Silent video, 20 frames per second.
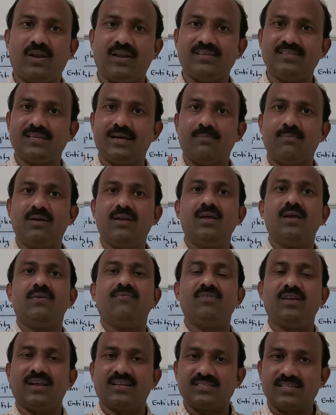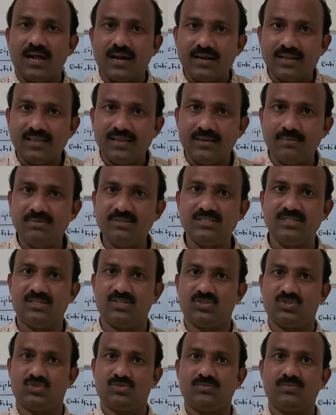For example, we are starting a
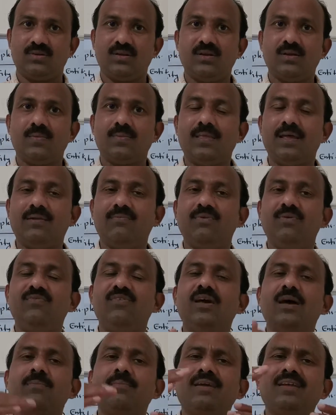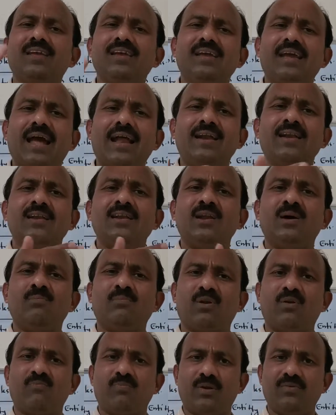business. We are making n
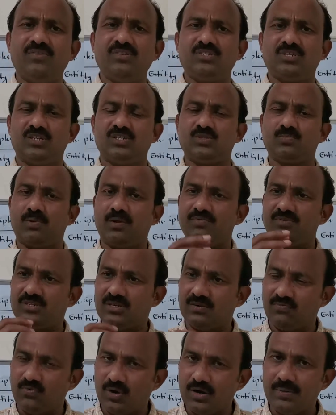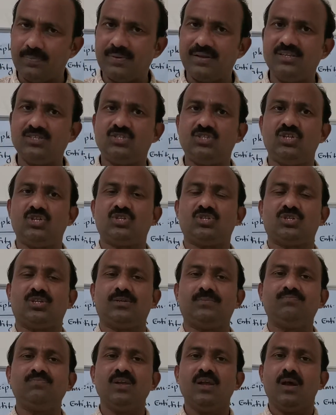number of provisions. Provision for
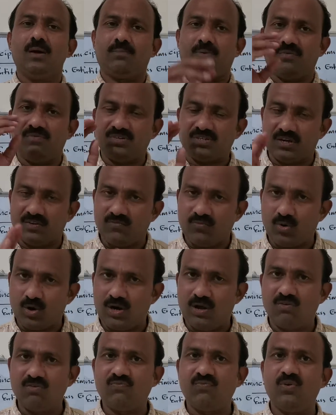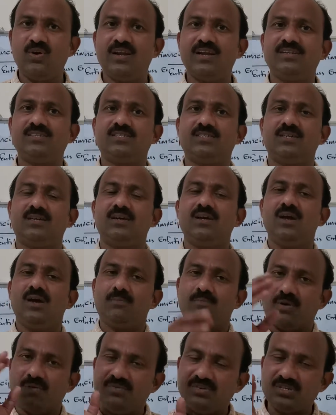depreciation, provision for doubtful debts,
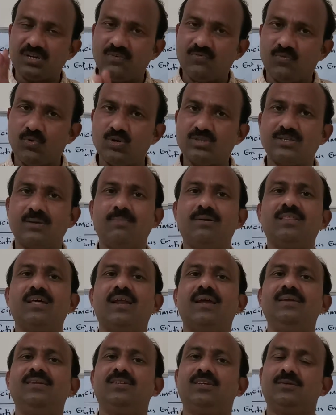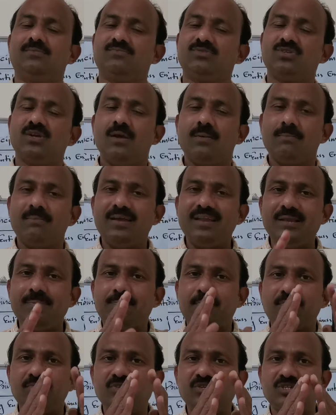provision for some other items.
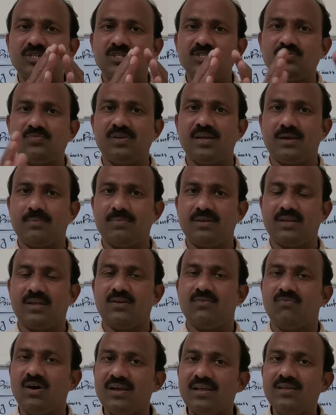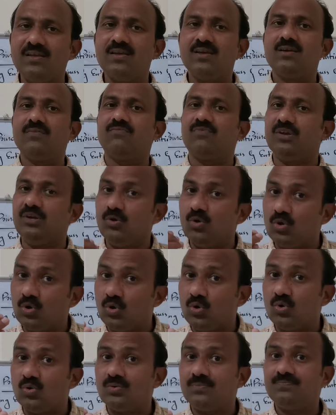Many provisions we are making. Why? We
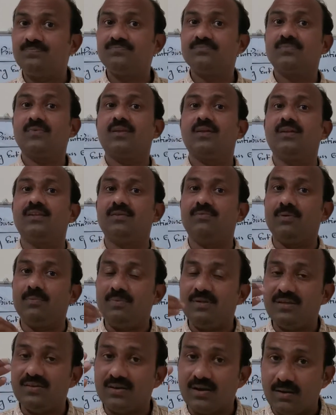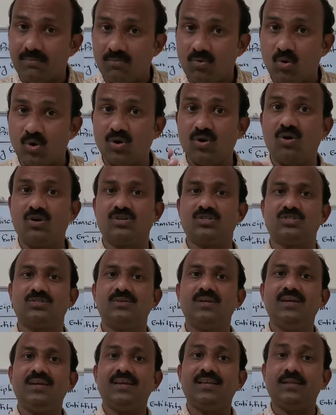don't know. It will be come or not.
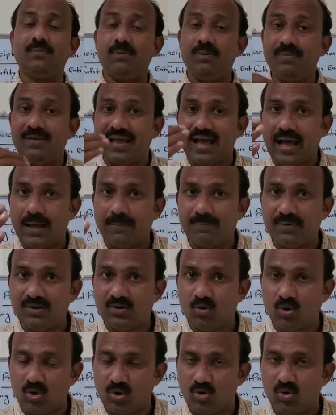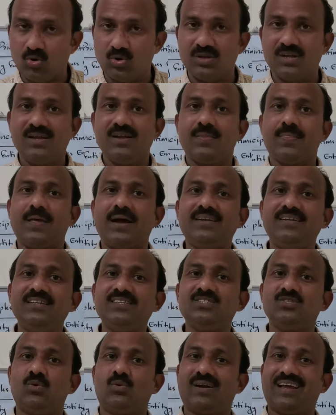It will be happened or not. That
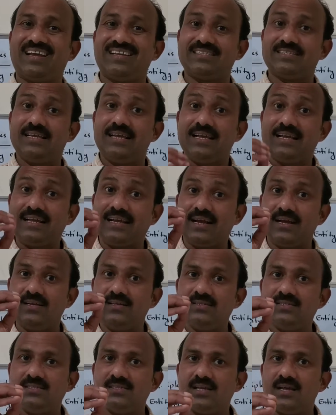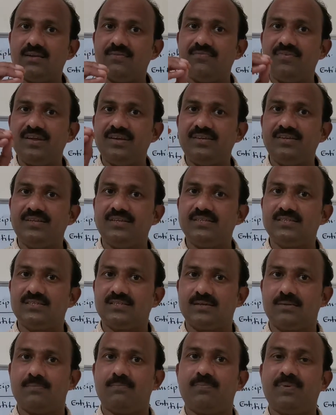is known as
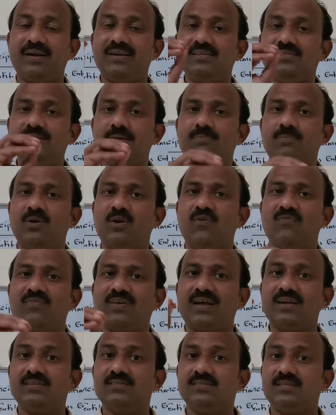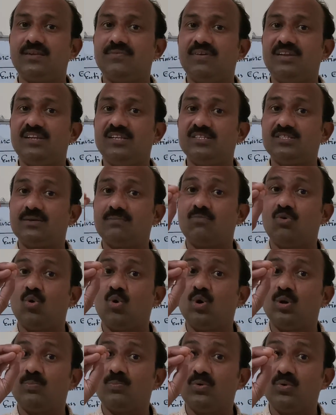conservatism, principle of conservatism
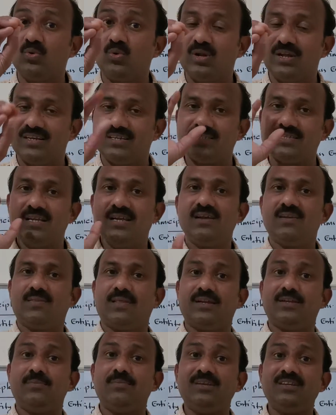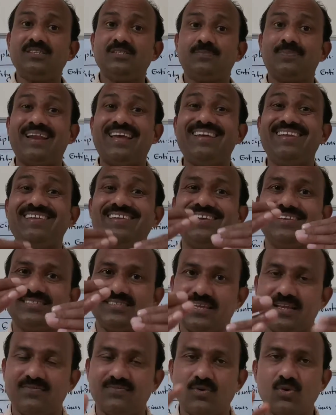or prudence. That means playing a
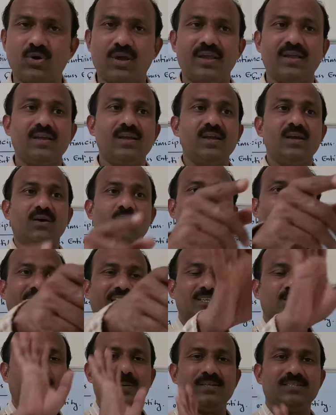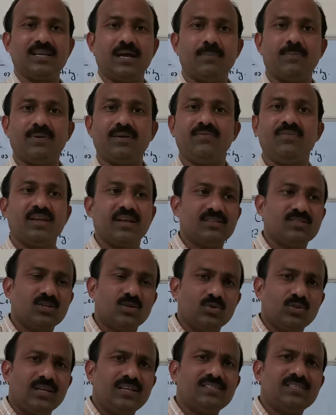safe. Okay, one expense happened, we can
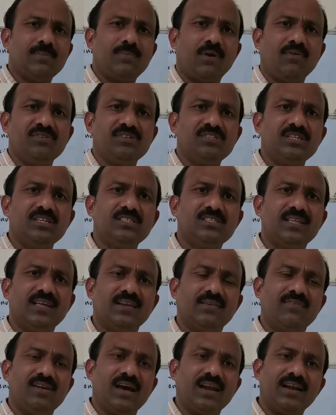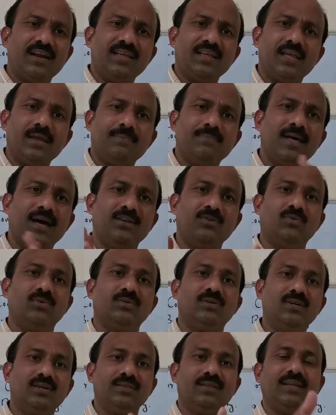say, oh, there is a provision is there, we already keep that
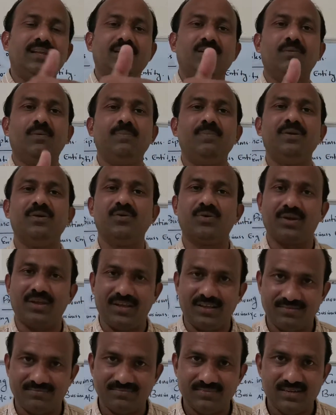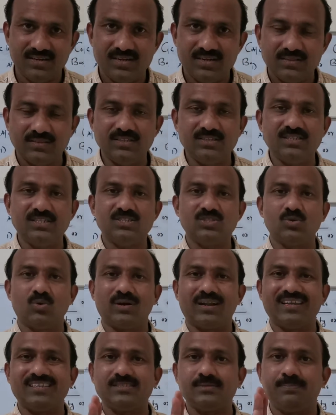one, then it will be okay. This is
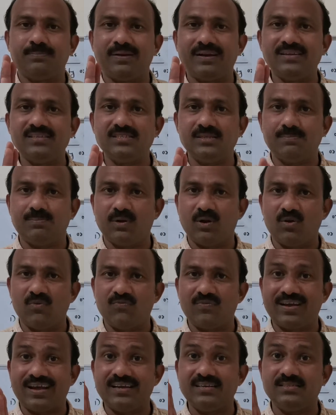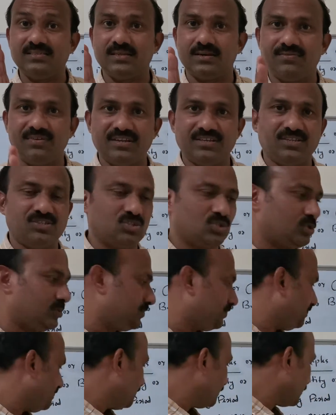known as principle of conservatism.